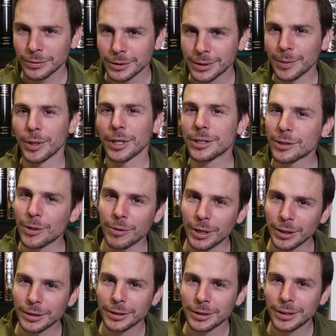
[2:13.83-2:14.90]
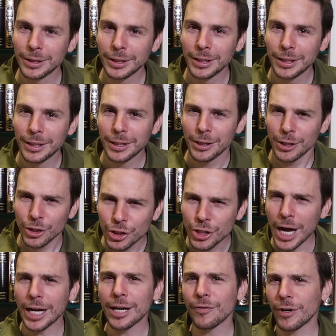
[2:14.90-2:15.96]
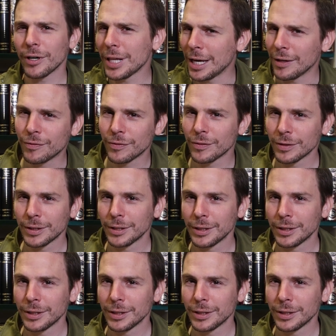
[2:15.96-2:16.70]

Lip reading: Simchas Torah. The shock of our life.